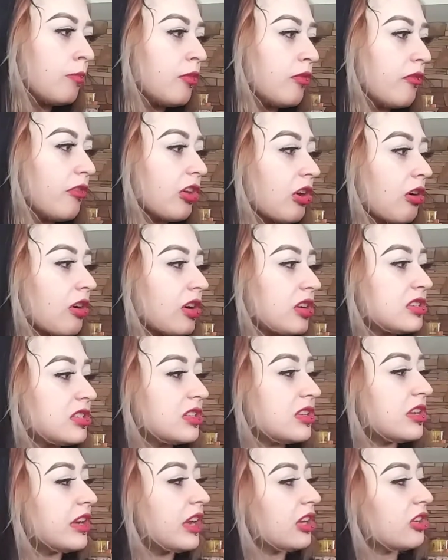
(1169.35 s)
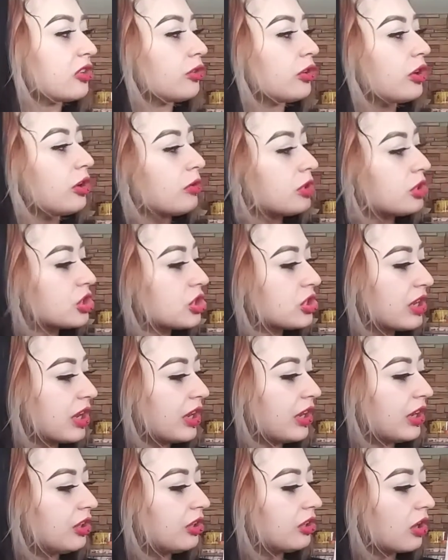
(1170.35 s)
Moving on to the next row, which is
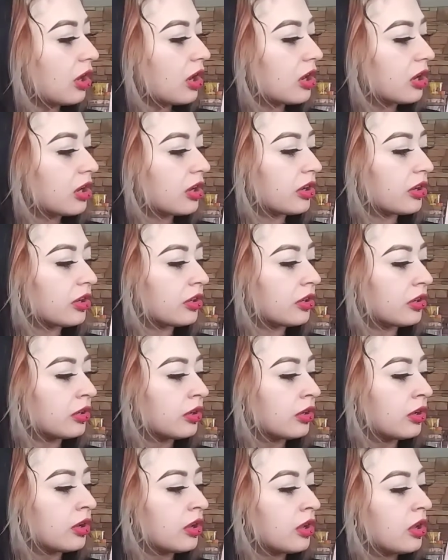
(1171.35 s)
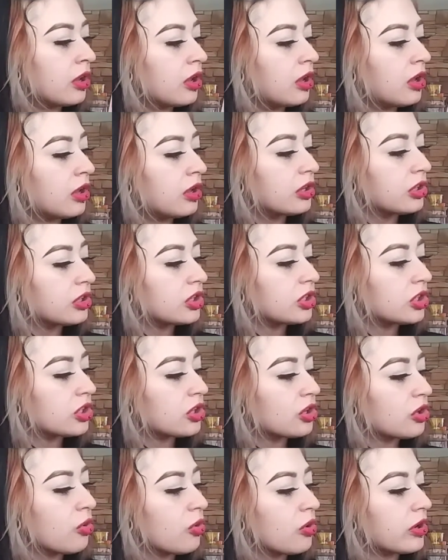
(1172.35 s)
a dark
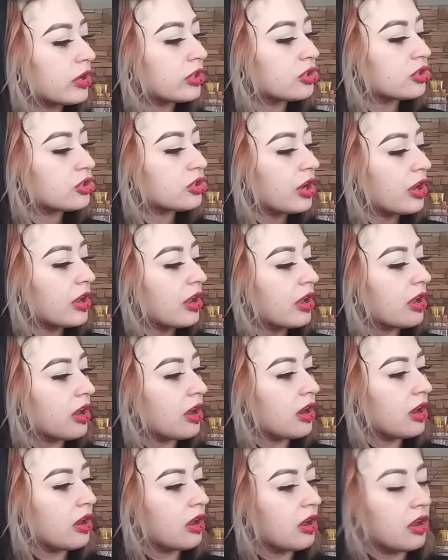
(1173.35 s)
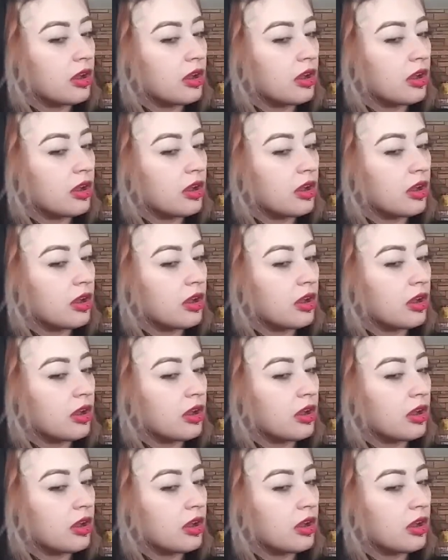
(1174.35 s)
turquoise shade.